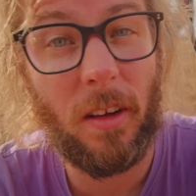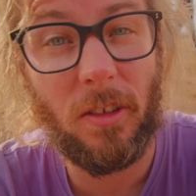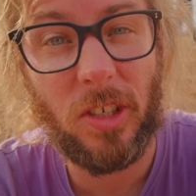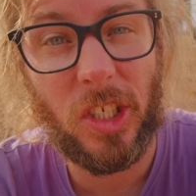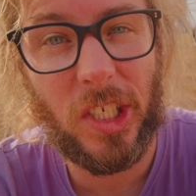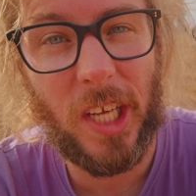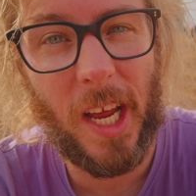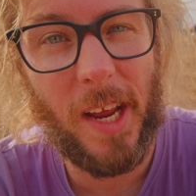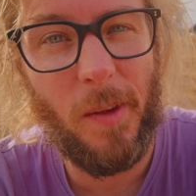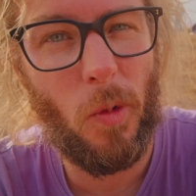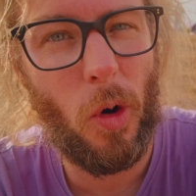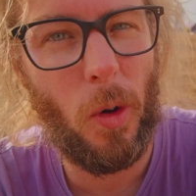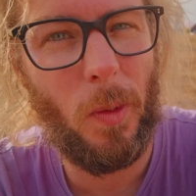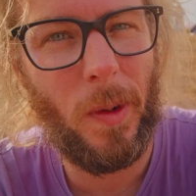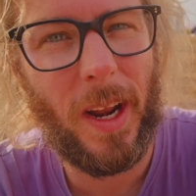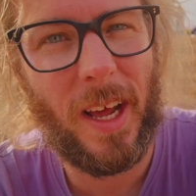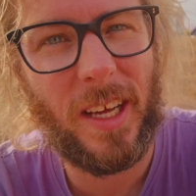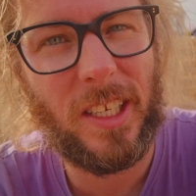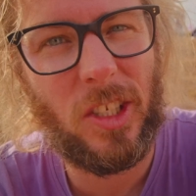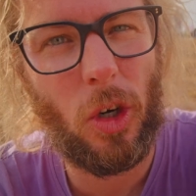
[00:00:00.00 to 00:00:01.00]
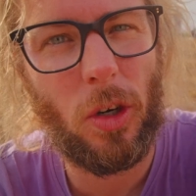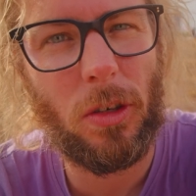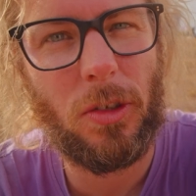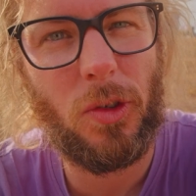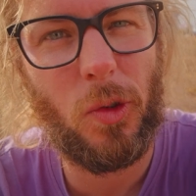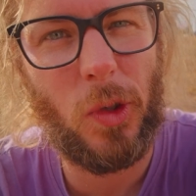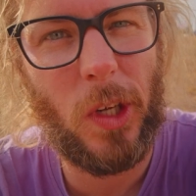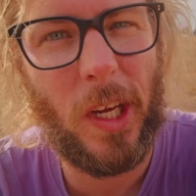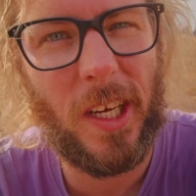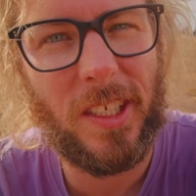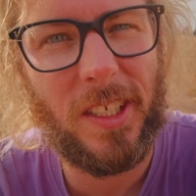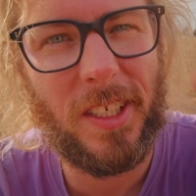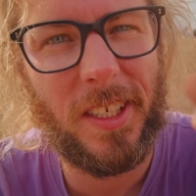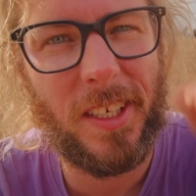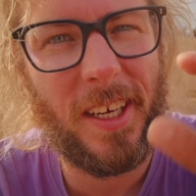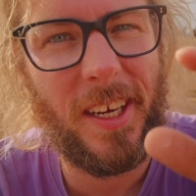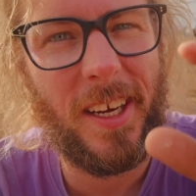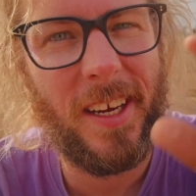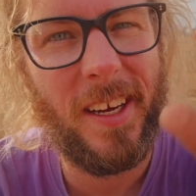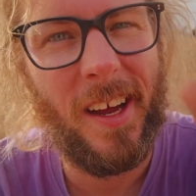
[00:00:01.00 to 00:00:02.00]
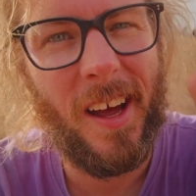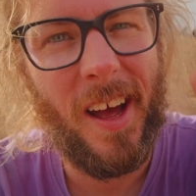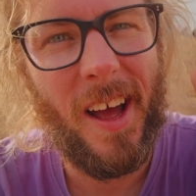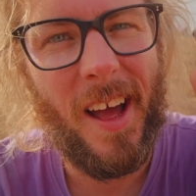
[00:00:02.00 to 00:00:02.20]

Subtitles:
It was the same woman I talked to yesterday.